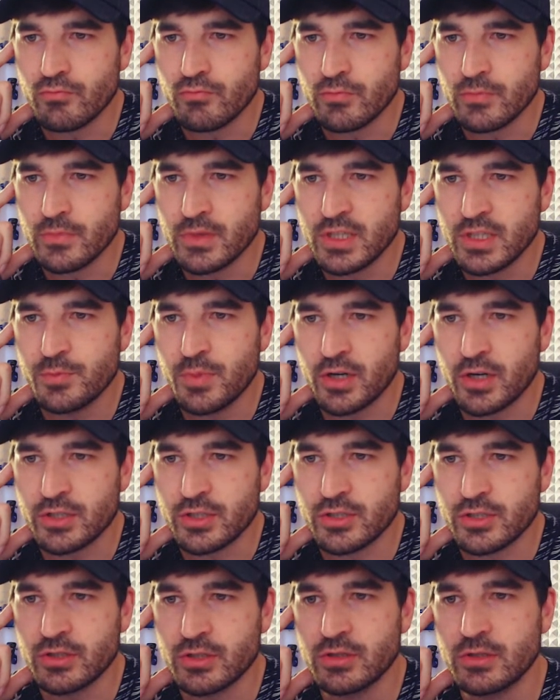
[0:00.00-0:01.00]

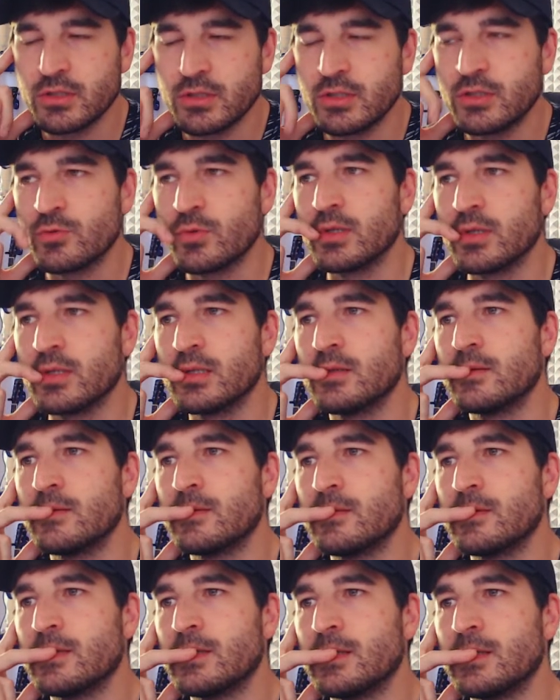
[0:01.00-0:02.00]
disperser, this one.
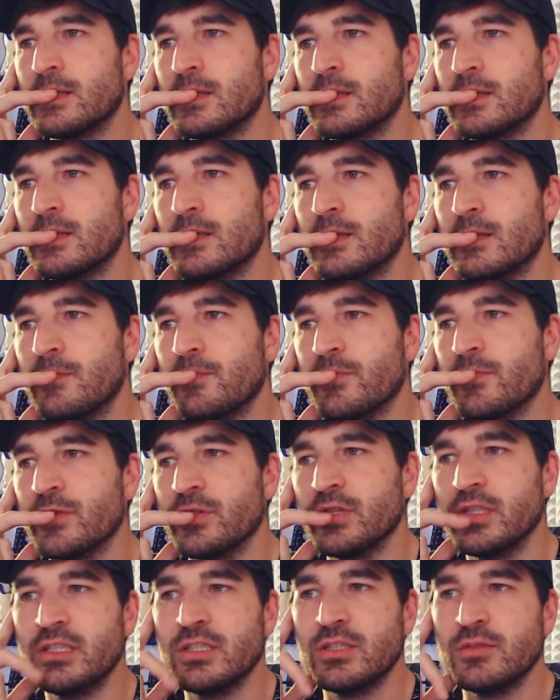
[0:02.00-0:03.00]

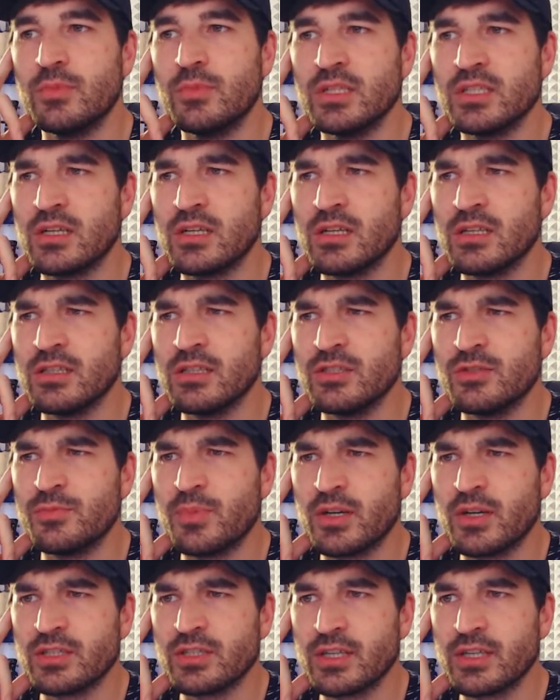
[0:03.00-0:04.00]
This is basically
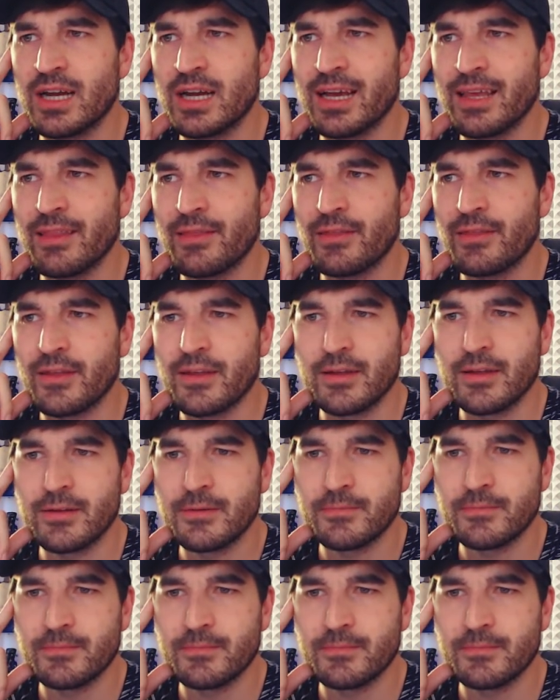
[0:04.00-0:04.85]
disperser, I think.